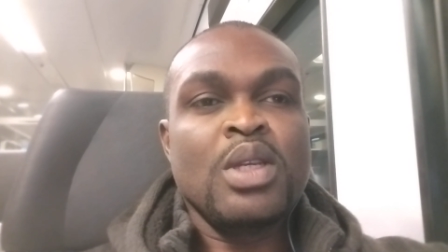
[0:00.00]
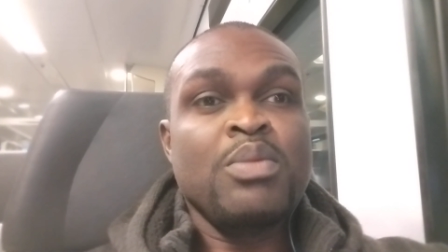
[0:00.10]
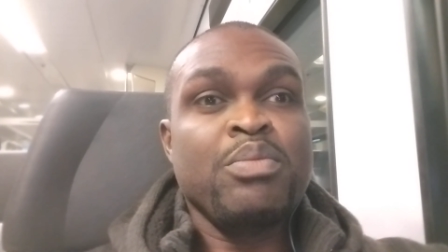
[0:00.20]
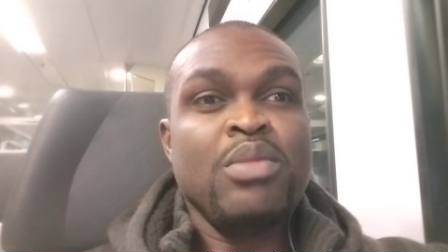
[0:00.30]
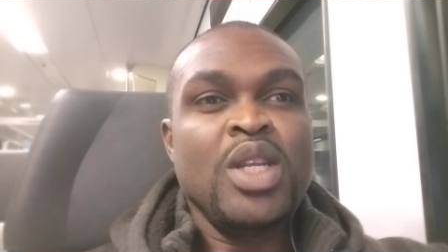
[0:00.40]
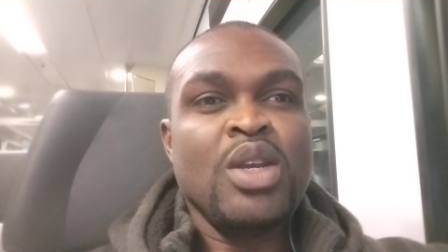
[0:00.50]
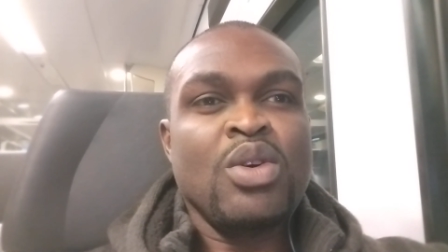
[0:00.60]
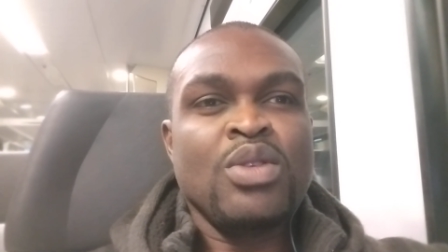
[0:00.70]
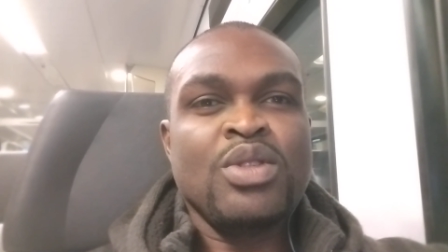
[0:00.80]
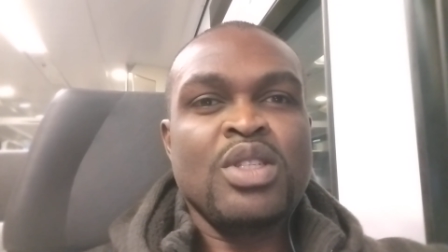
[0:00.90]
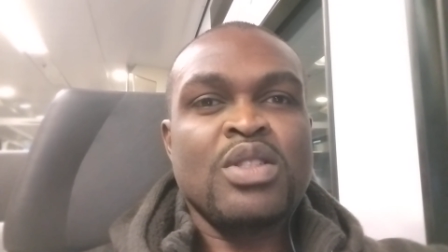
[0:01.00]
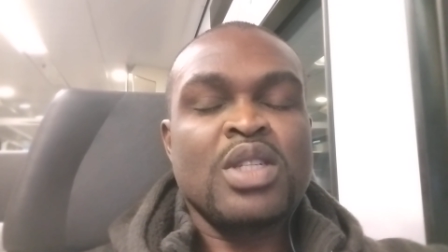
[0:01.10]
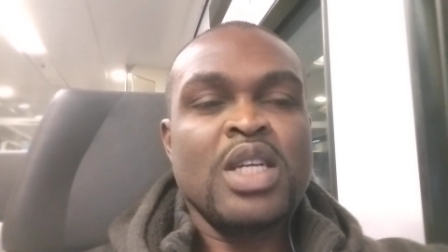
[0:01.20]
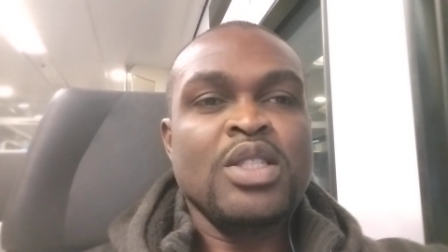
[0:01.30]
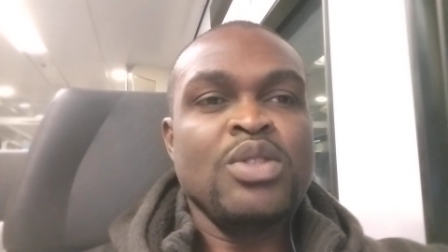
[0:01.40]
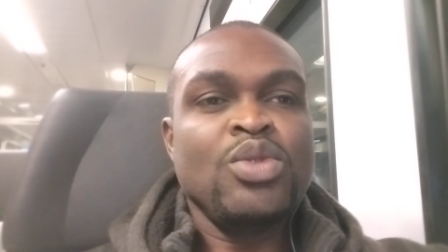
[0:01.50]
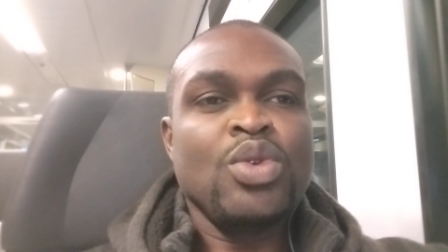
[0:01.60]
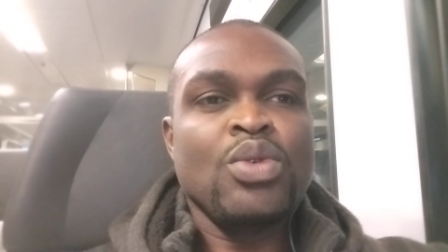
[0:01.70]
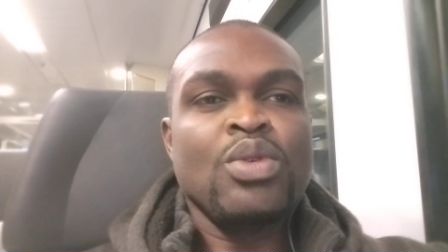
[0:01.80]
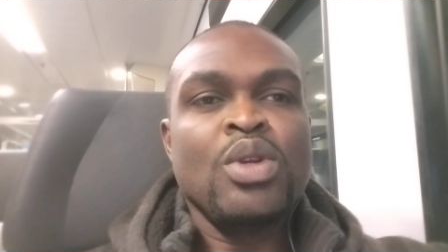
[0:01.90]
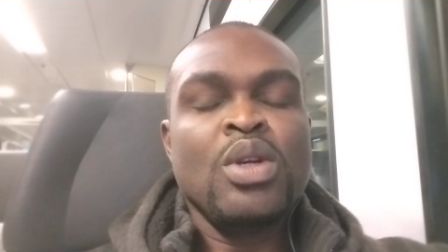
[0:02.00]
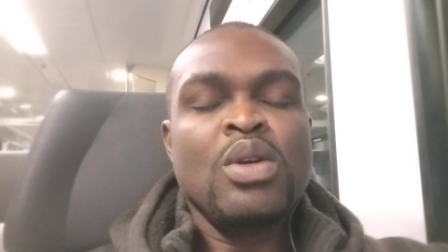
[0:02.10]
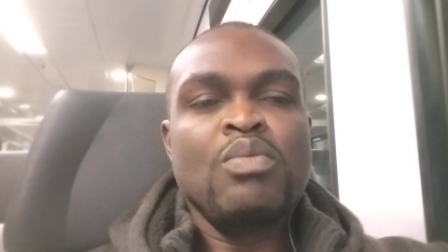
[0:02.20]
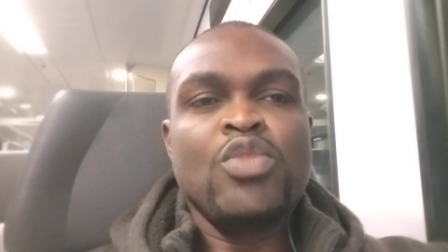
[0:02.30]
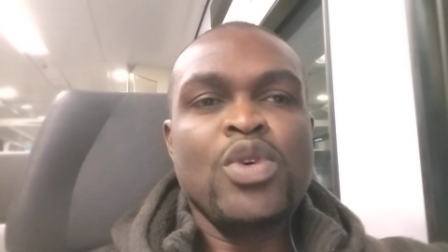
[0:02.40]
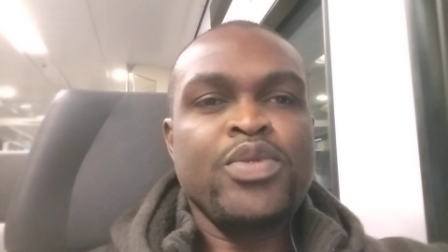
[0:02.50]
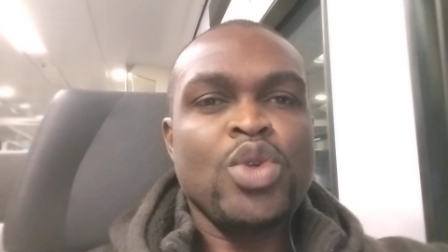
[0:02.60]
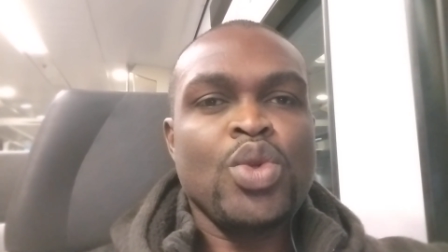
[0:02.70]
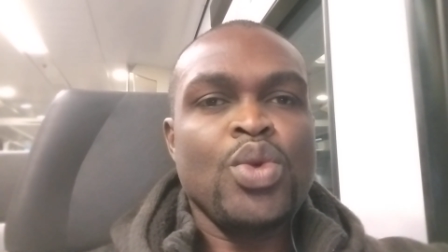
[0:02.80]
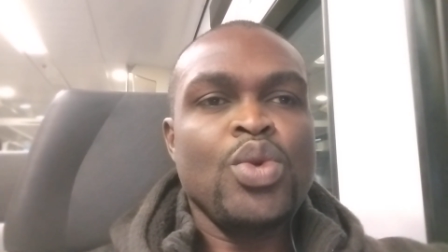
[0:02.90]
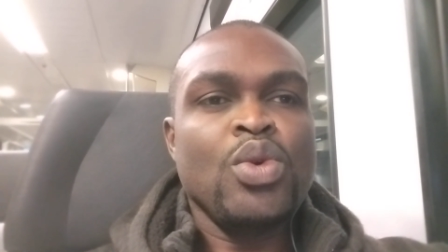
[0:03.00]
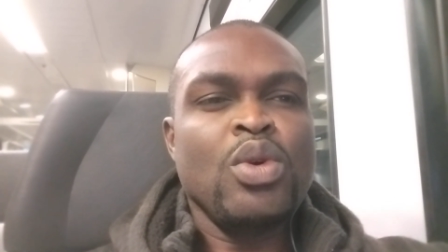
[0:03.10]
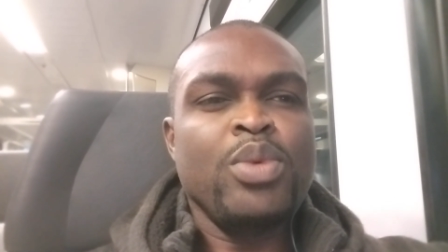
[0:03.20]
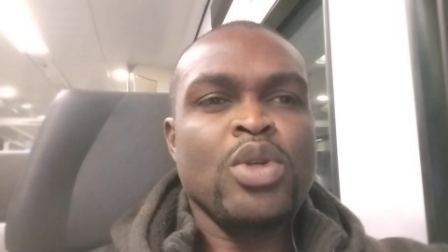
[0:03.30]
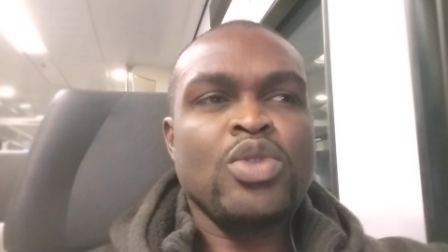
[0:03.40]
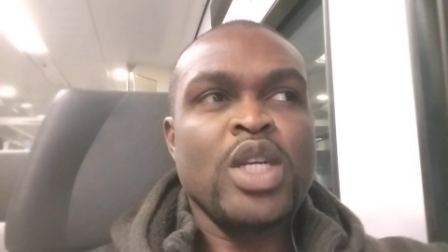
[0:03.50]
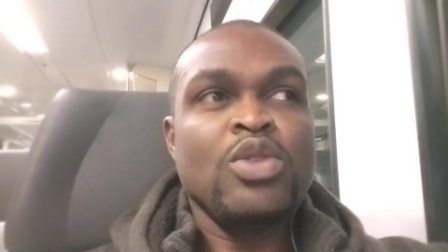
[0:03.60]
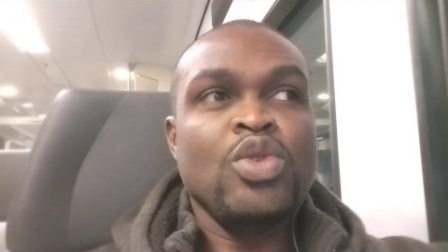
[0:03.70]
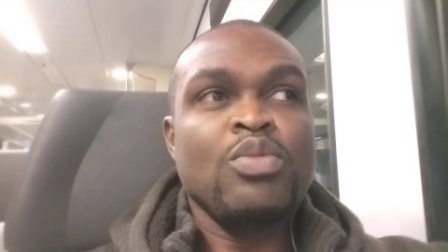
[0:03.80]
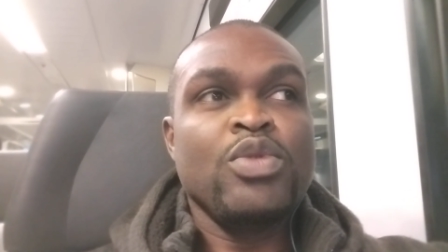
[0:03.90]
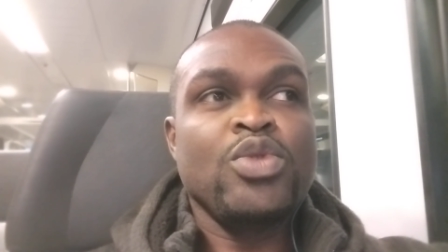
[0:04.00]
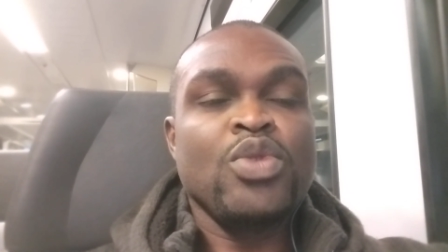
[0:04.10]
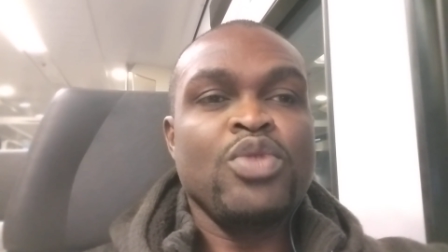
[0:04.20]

in many countries trying to move to Europe or trying to move to